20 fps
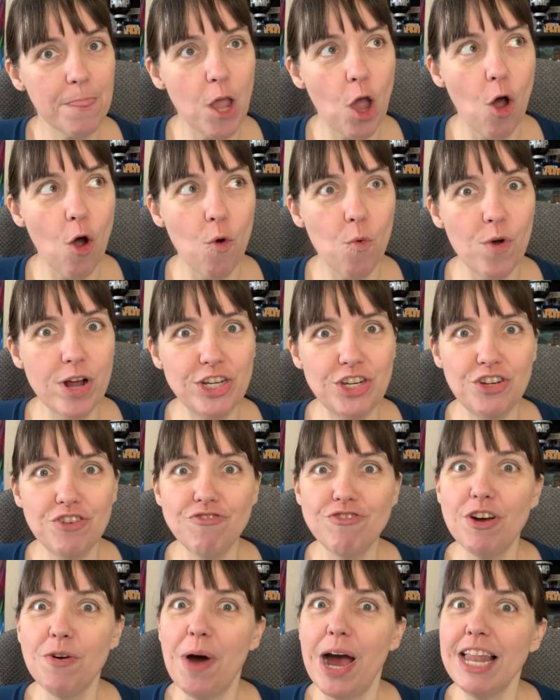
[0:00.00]
which,
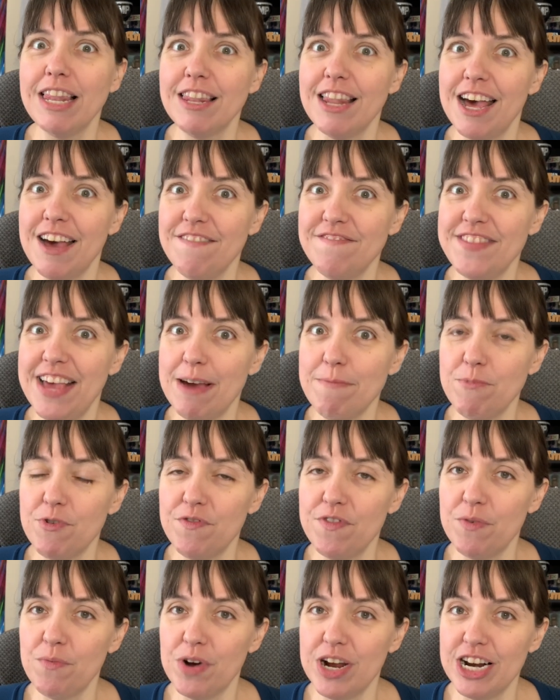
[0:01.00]
you know, I love that
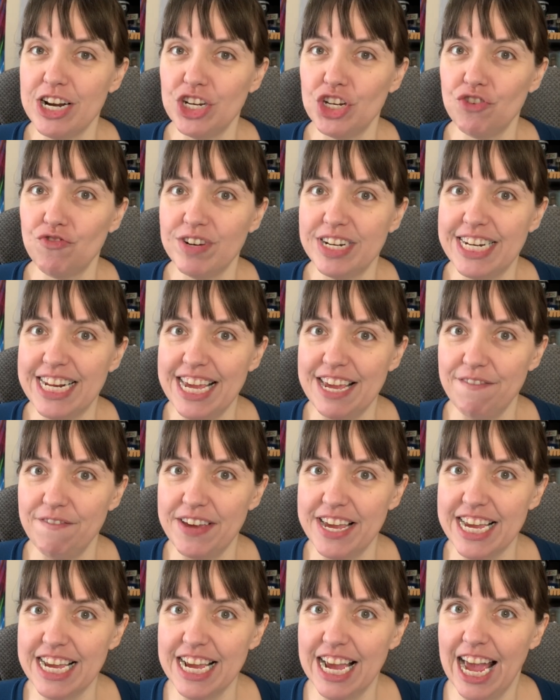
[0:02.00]
movie. One at
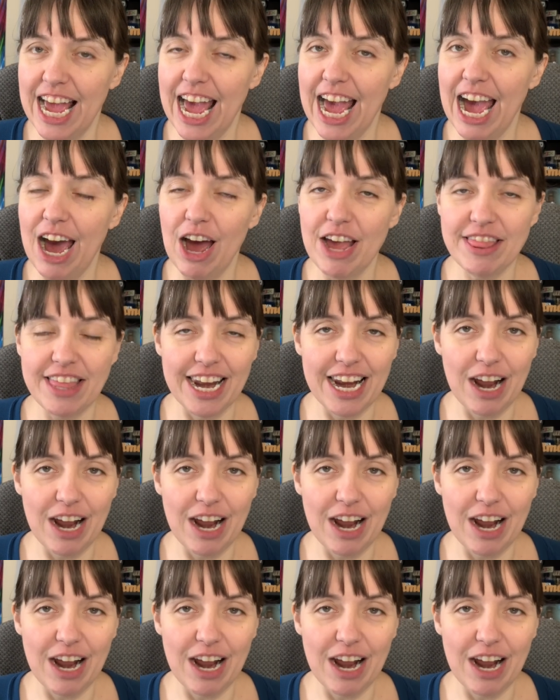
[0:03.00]
Shridevi that I